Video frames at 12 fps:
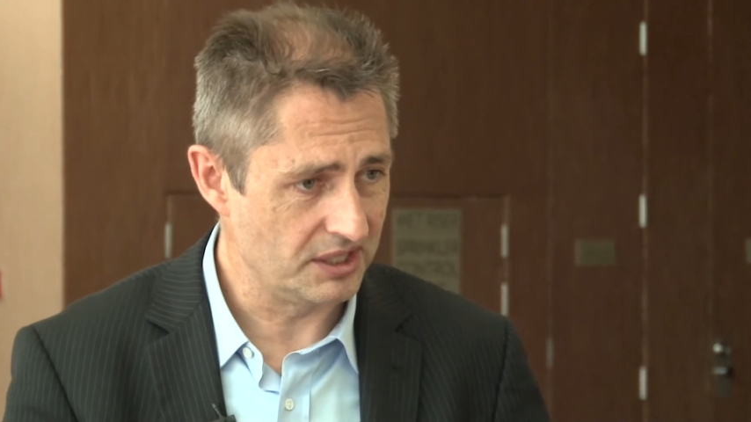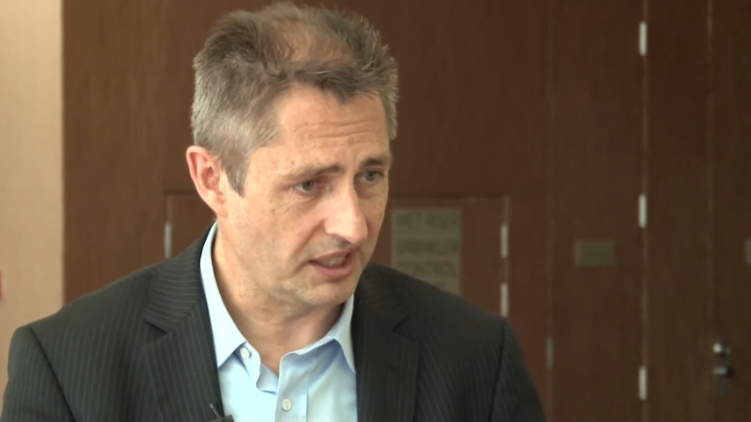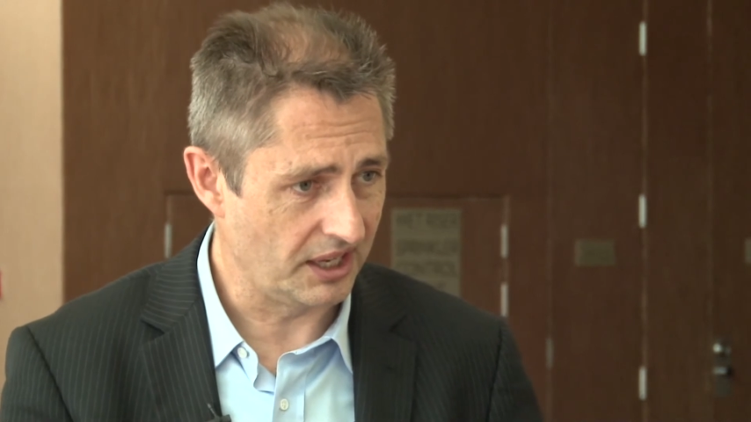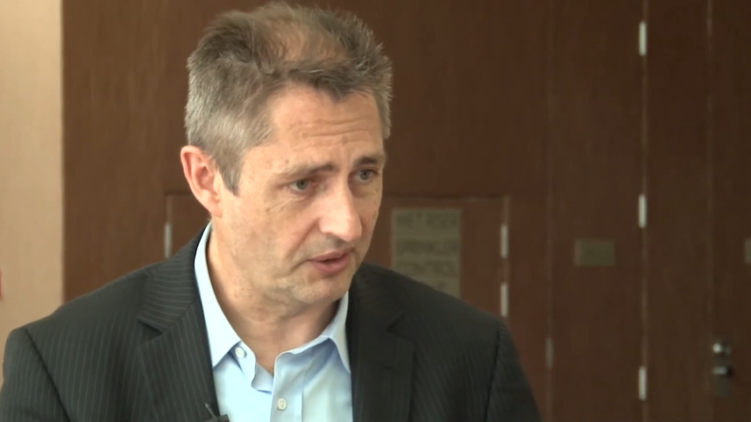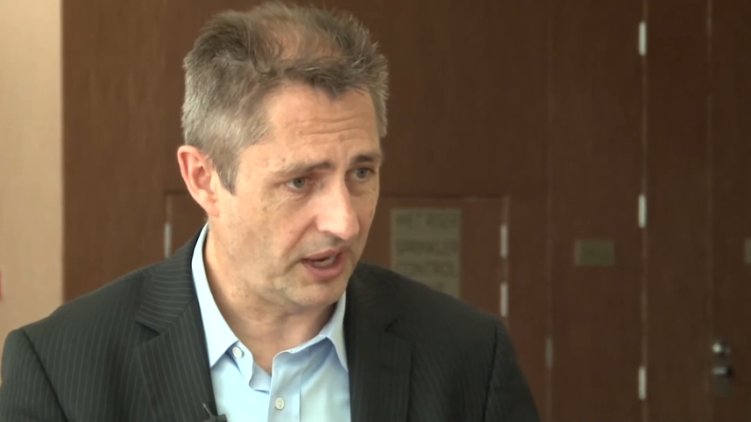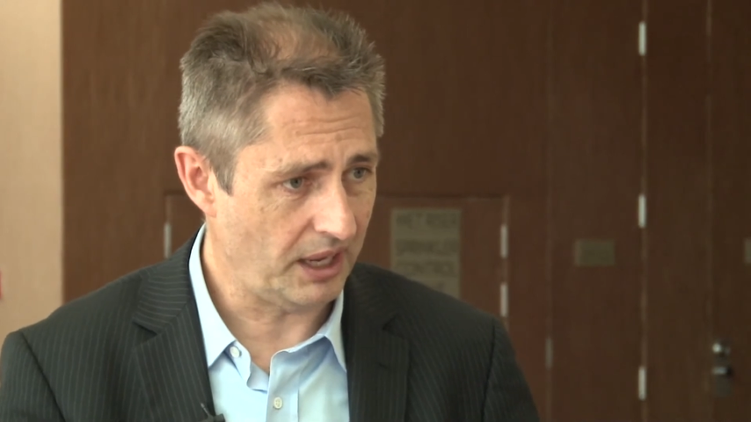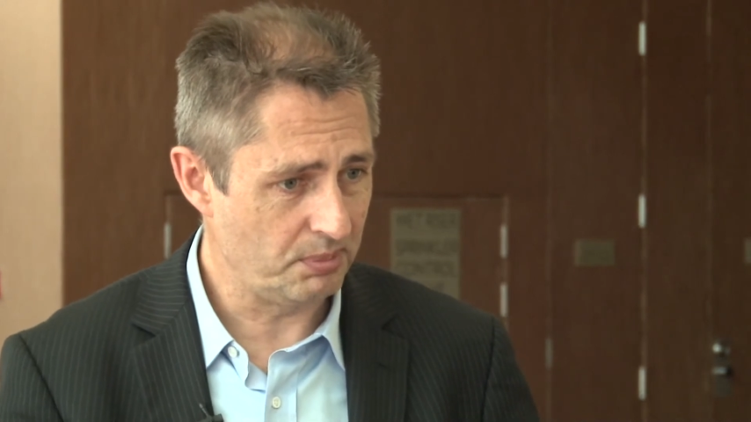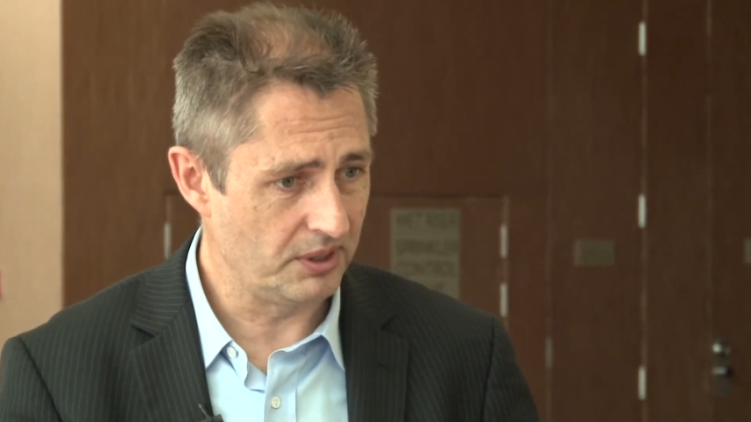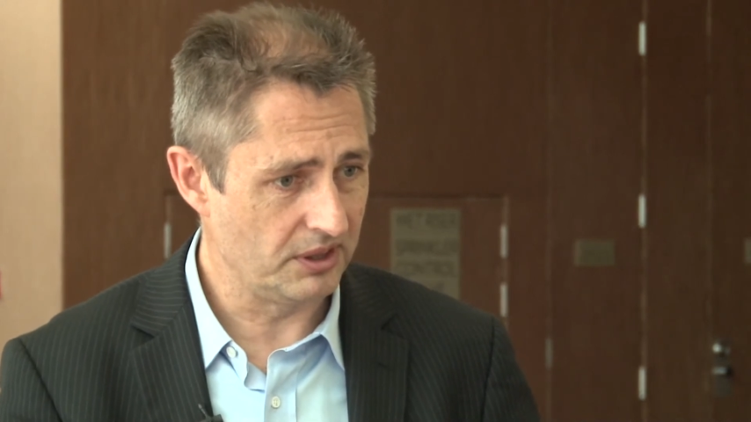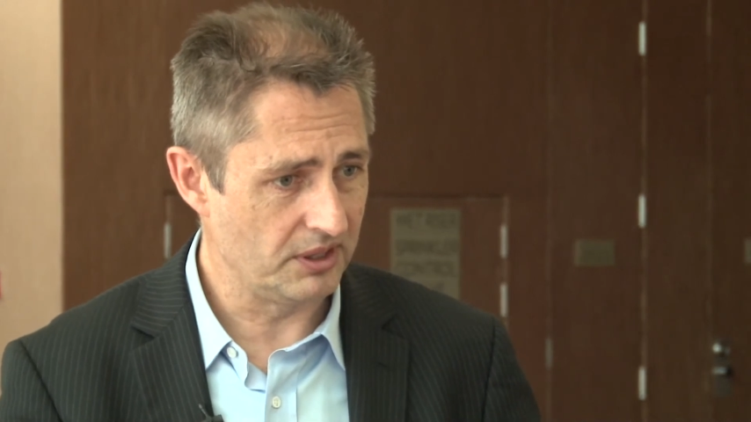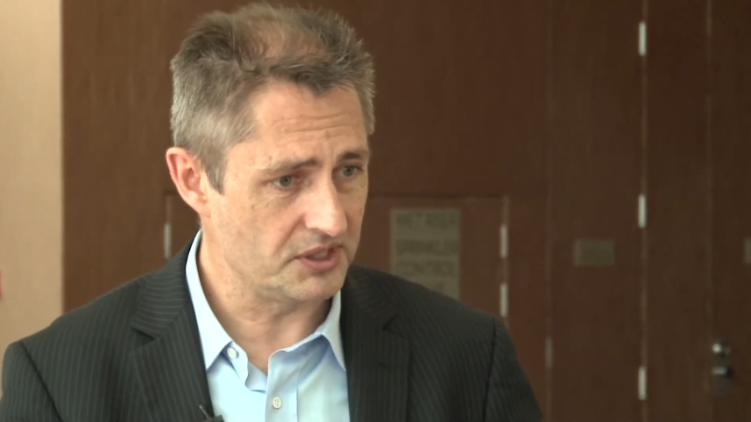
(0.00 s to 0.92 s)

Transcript: happened